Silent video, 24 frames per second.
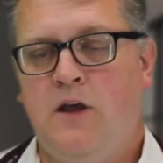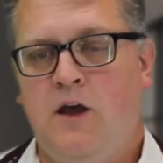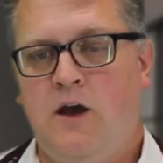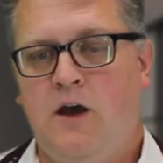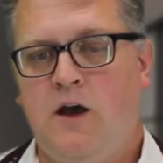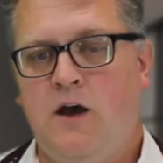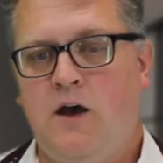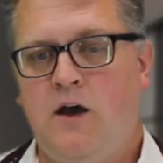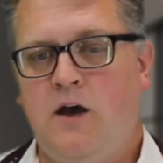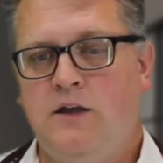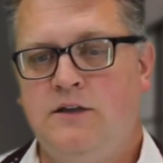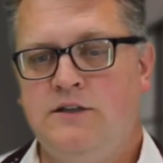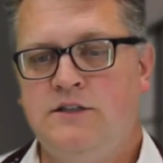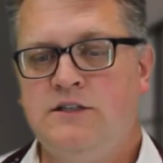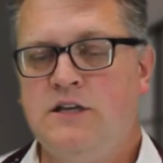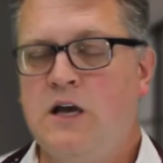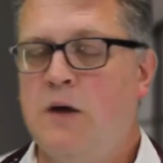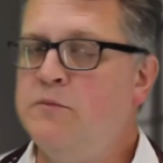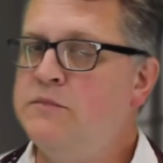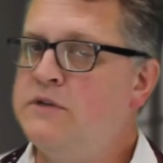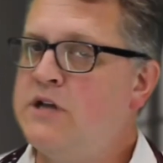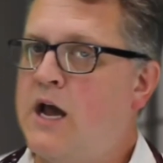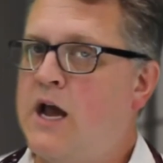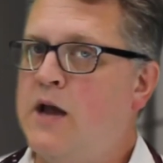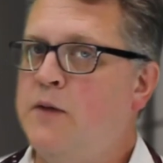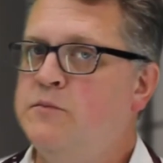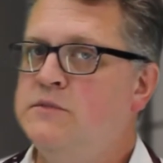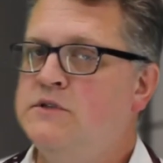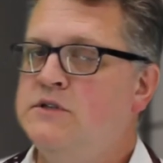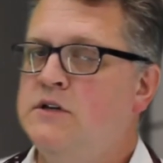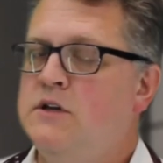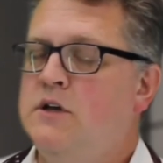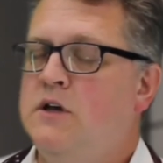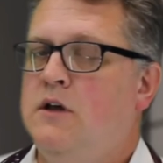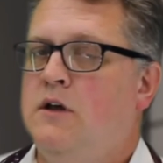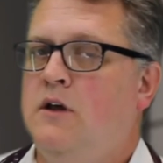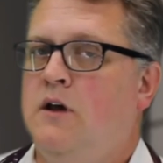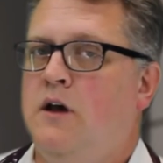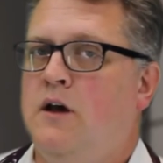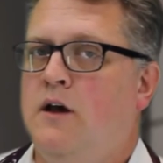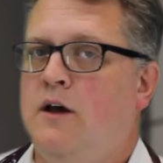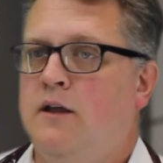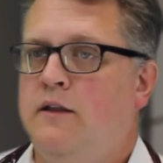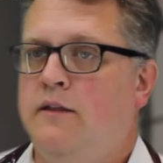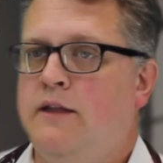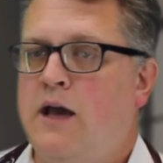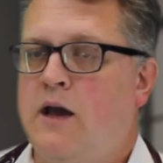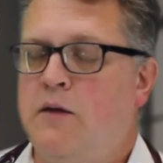And sometimes
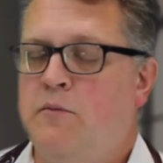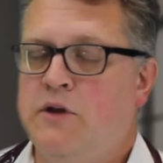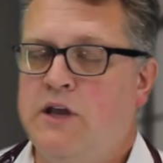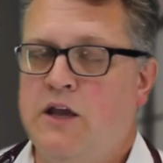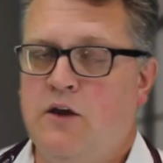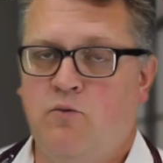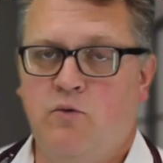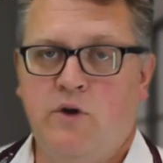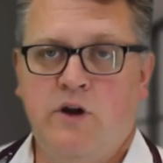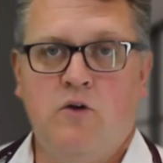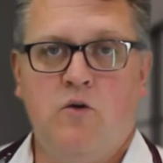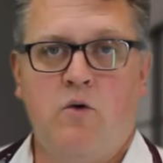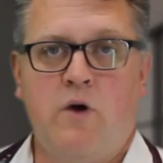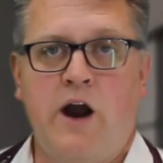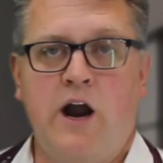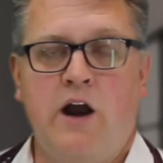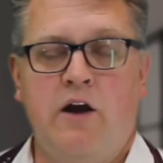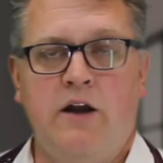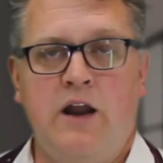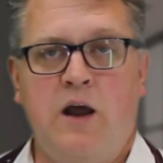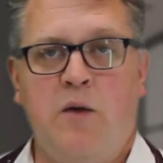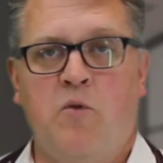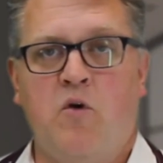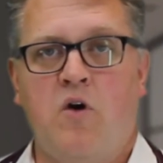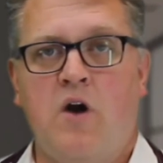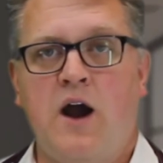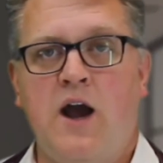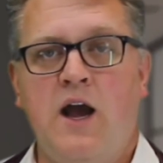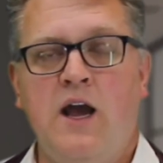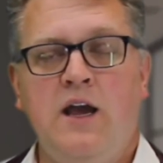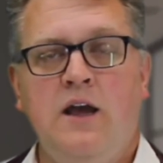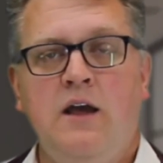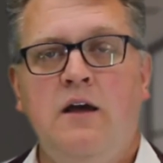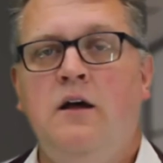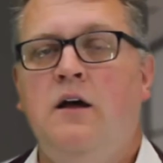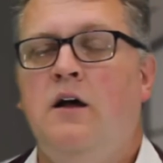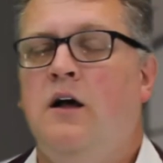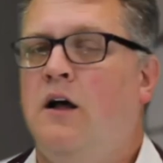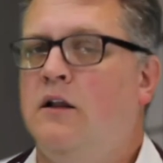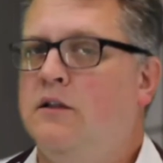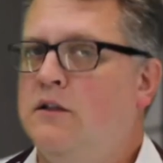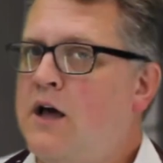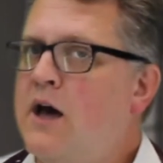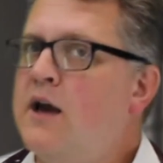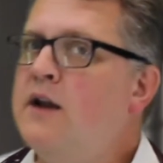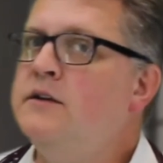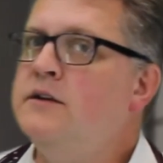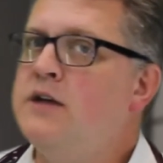that can require an MRI. A
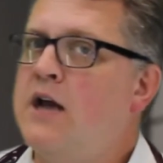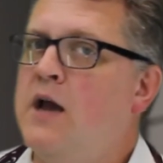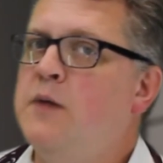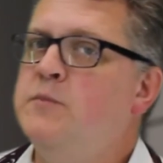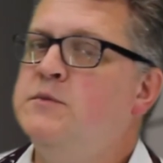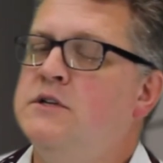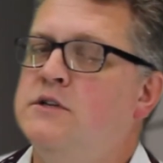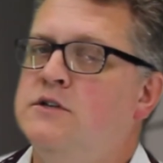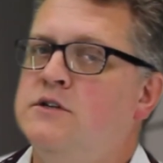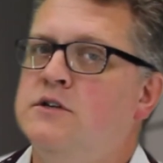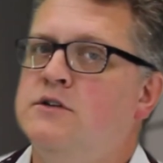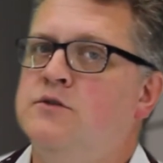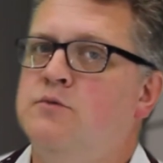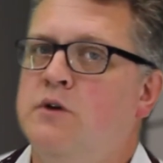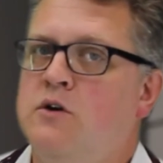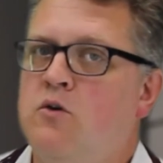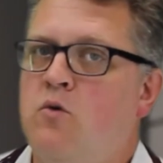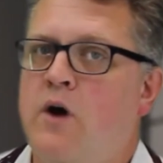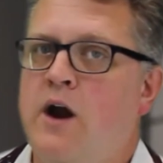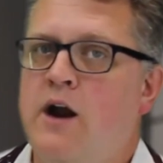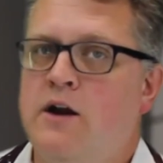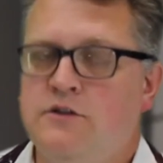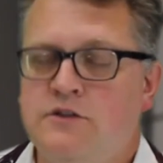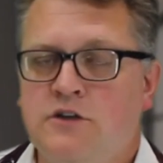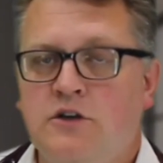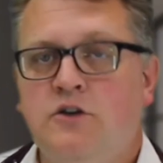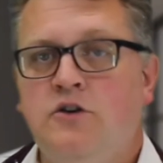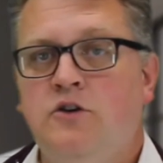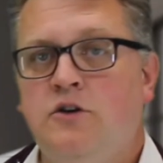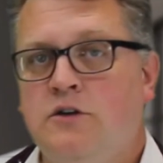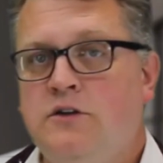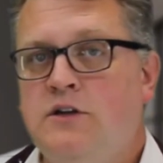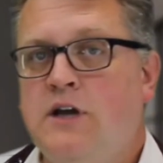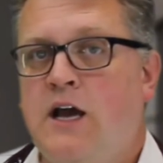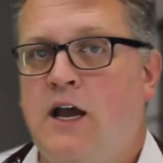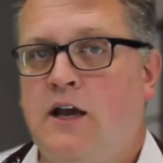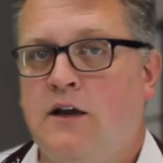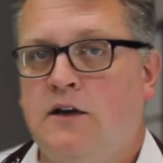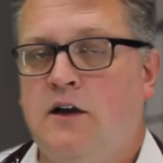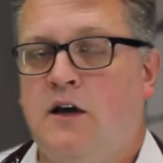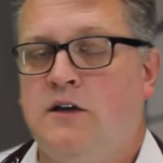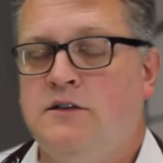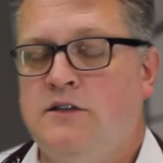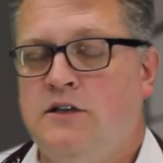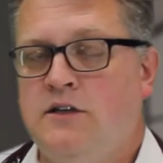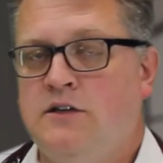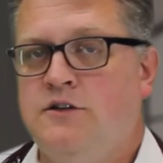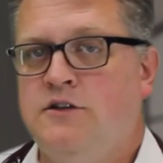lot of times it just requires a good
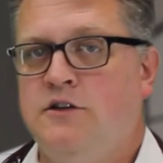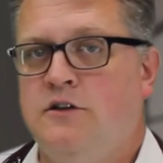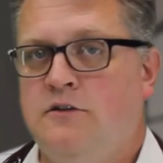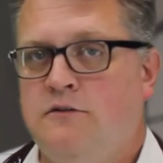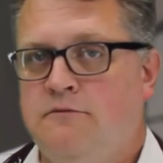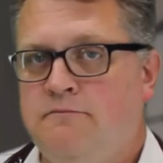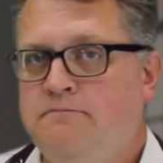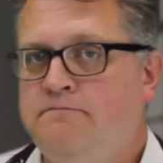diagnostician.